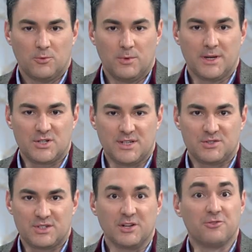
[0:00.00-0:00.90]
Which
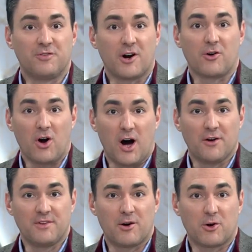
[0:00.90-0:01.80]
is still far
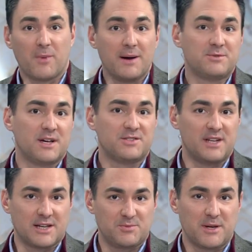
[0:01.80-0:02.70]
off. Now, her mom says
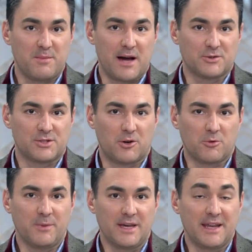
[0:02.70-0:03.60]
the next big
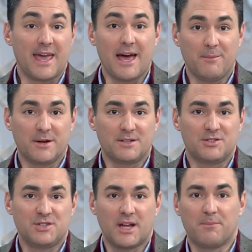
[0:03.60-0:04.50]
milestone will be getting Emma
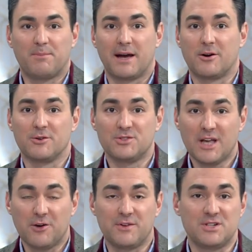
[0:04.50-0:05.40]
to sit up by
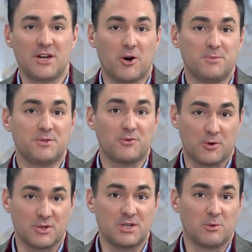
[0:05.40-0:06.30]
herself, and she hopes, of
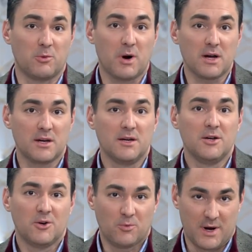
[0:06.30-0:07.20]
course, she will walk
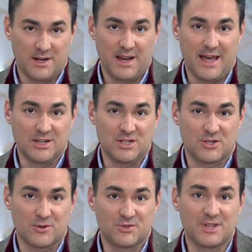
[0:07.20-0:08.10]
one day.
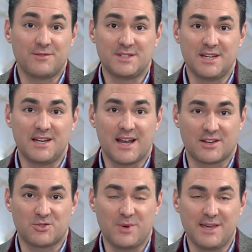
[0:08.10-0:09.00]
She turns 17
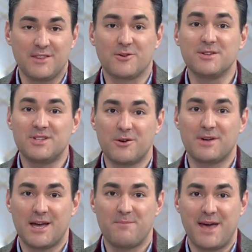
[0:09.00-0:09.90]
next week, and there is
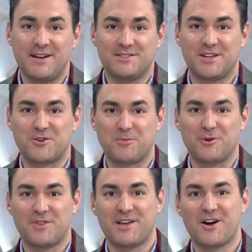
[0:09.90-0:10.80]
now a campaign to send her
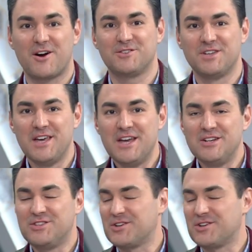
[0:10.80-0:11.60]
birthday cards. She's